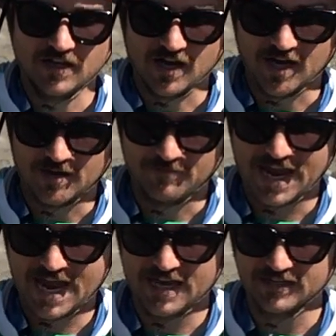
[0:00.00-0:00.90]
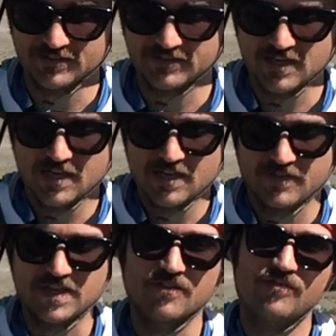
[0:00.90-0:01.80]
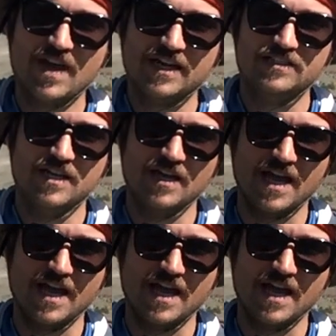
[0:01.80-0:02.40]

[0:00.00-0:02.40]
has the effect,